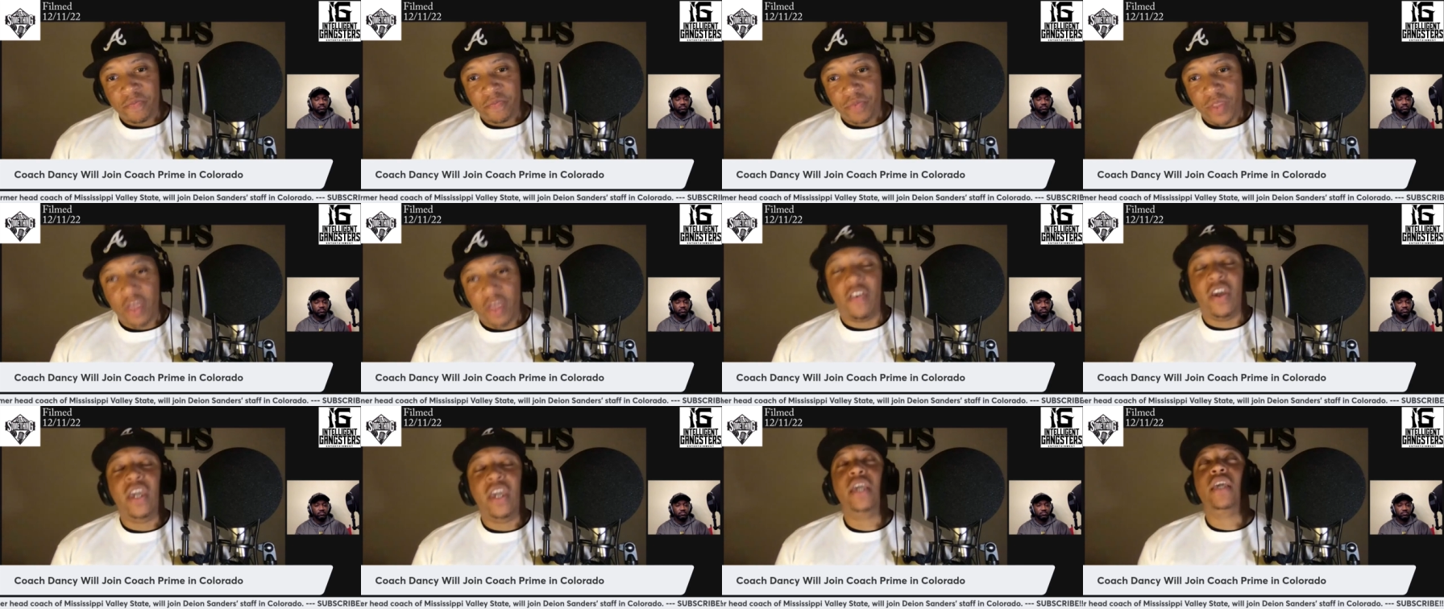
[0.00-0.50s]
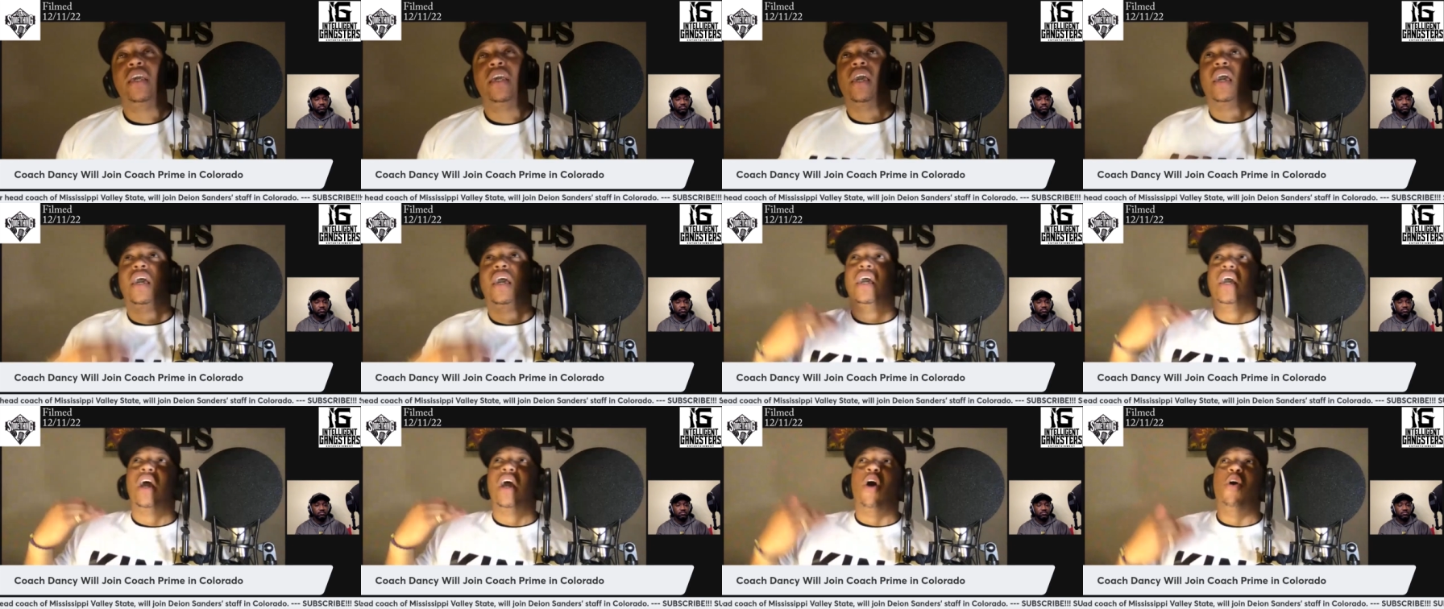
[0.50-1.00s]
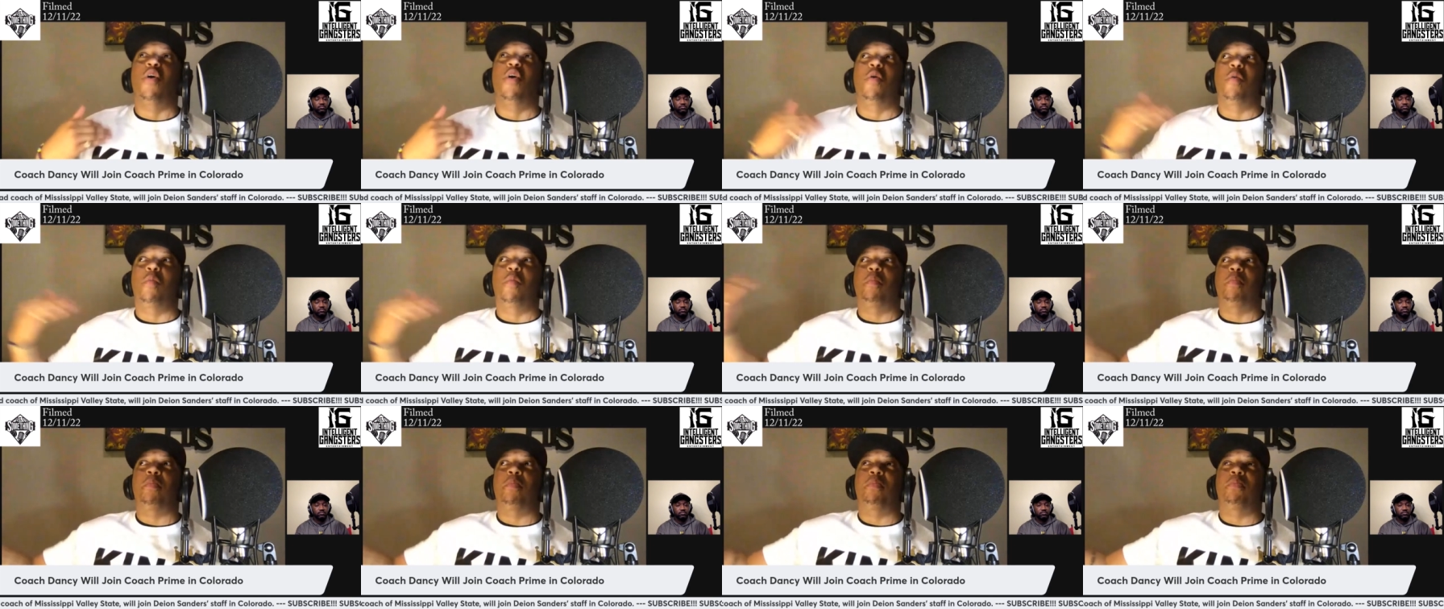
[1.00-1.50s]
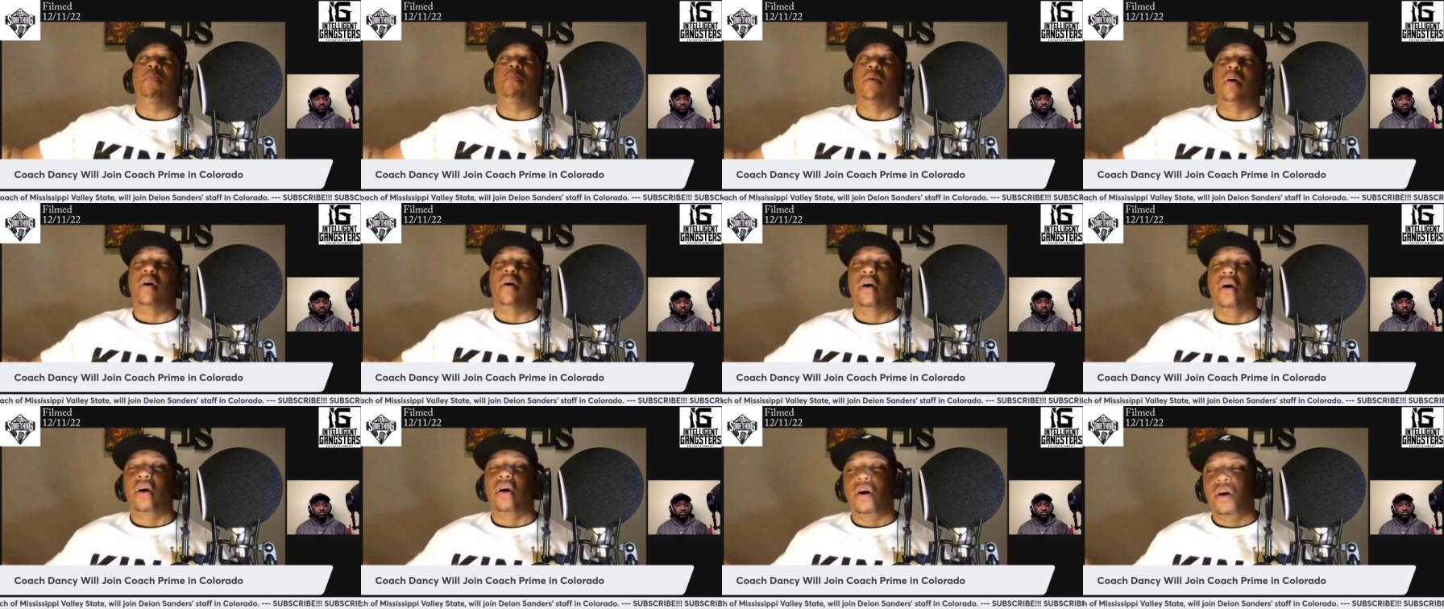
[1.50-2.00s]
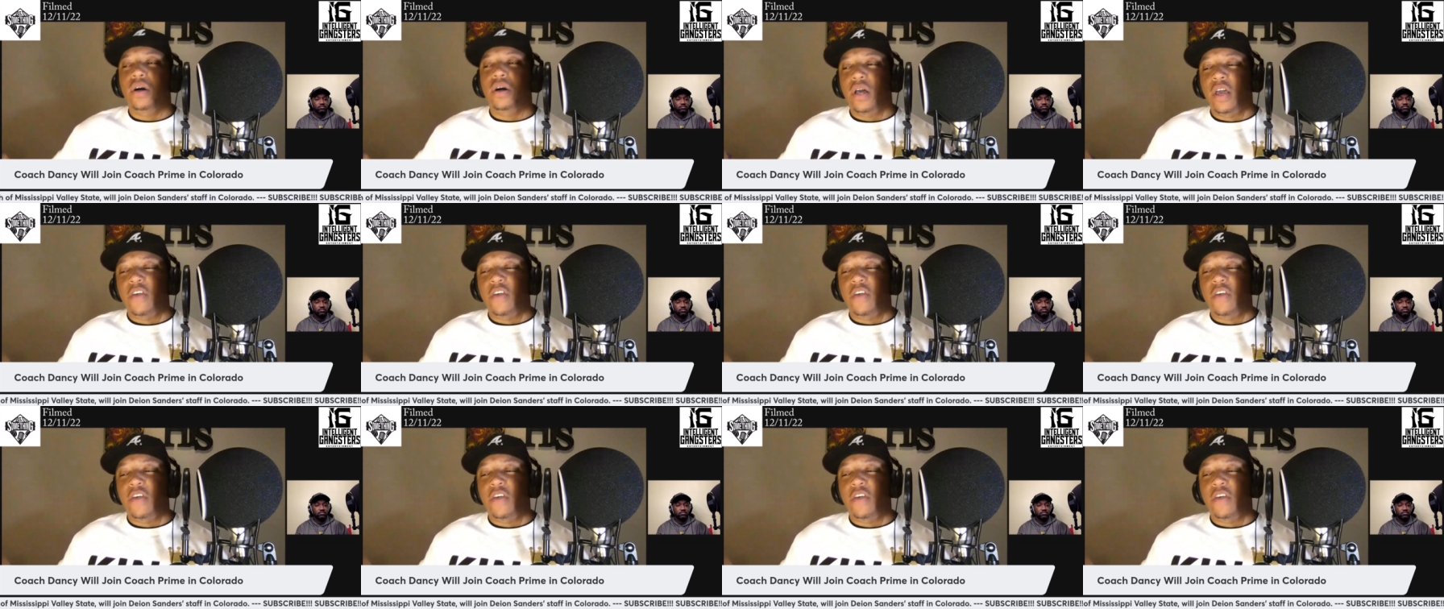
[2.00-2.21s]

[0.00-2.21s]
if he on uh